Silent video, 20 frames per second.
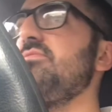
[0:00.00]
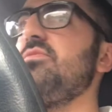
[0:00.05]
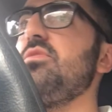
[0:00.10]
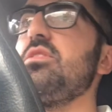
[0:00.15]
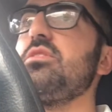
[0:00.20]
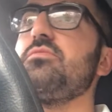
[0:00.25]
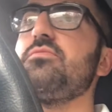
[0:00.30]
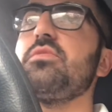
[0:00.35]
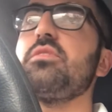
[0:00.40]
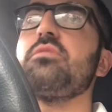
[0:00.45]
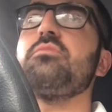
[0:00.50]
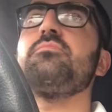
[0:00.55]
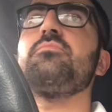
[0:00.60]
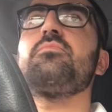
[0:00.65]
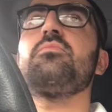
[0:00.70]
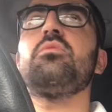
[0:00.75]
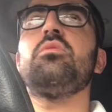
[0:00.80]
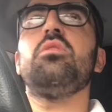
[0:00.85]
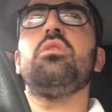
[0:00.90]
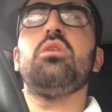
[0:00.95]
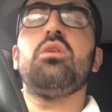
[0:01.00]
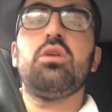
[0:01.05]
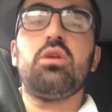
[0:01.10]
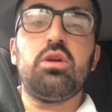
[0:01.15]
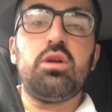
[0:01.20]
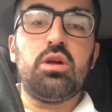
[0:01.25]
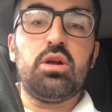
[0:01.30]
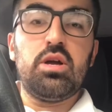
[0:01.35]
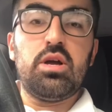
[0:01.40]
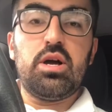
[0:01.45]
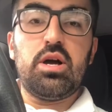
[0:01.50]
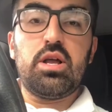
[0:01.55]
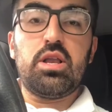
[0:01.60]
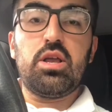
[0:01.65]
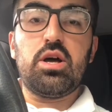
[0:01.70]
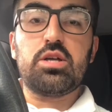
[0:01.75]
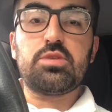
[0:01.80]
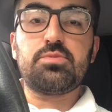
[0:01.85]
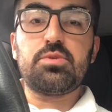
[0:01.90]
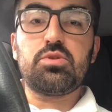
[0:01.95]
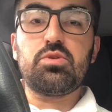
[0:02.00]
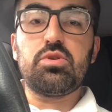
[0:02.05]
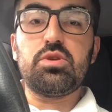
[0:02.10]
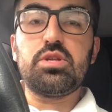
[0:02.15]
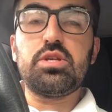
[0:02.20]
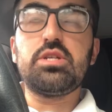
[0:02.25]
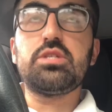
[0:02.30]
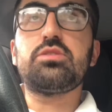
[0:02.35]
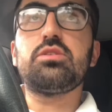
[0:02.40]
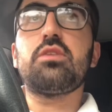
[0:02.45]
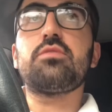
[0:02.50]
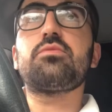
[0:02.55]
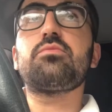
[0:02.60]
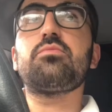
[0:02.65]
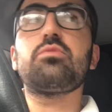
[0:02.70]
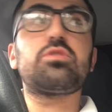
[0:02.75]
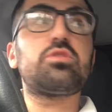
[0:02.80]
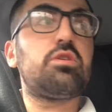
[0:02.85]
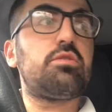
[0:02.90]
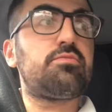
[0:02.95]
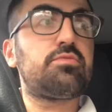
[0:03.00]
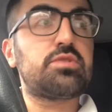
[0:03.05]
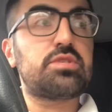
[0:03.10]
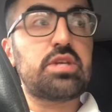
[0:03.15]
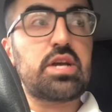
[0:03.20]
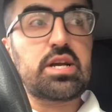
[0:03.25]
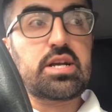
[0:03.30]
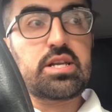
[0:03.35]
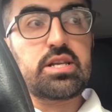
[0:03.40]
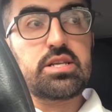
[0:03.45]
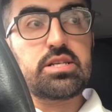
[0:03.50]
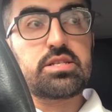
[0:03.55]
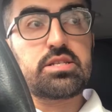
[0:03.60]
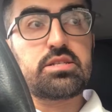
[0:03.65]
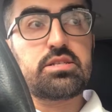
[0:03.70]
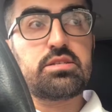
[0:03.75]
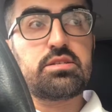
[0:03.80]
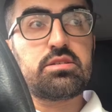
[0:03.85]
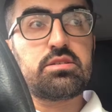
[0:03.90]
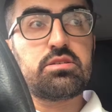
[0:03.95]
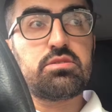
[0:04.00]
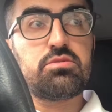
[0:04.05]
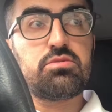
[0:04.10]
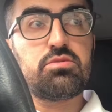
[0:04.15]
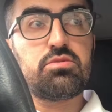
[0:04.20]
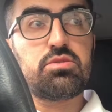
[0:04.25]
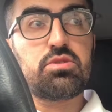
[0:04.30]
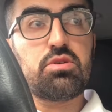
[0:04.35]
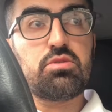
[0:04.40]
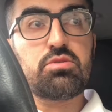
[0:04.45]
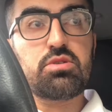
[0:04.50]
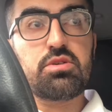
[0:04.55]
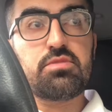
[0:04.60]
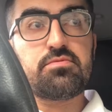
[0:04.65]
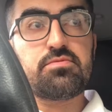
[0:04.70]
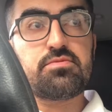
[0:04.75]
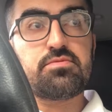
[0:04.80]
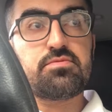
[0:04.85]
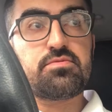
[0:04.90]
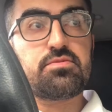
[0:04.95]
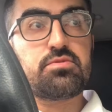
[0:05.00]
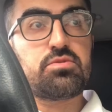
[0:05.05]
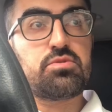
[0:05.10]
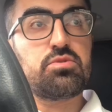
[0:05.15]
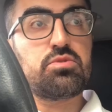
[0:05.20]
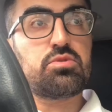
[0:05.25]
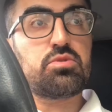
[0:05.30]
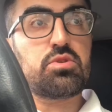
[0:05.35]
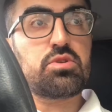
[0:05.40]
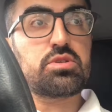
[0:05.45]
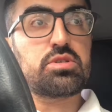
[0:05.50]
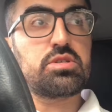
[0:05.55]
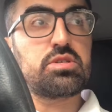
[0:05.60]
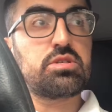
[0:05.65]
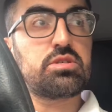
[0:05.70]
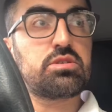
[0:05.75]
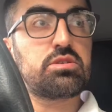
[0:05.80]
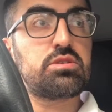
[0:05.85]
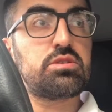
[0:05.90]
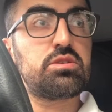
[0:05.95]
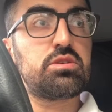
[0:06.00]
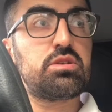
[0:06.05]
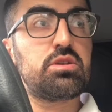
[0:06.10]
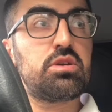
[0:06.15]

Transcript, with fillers: the first thing. And last but not least, you have to watch out for cyclists who don't give two tosses.